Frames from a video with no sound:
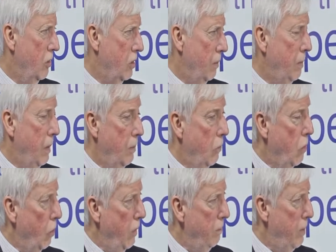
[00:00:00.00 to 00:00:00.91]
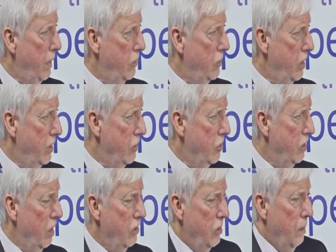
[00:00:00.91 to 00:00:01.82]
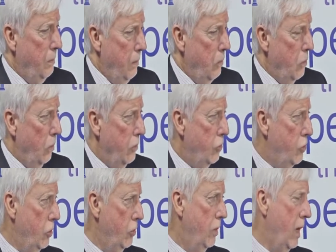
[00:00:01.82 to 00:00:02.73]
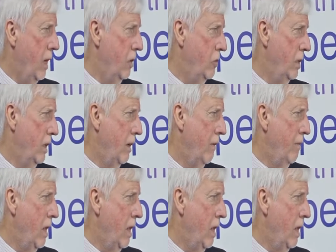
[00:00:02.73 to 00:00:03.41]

Some people call it bedsits, some people call it student housing,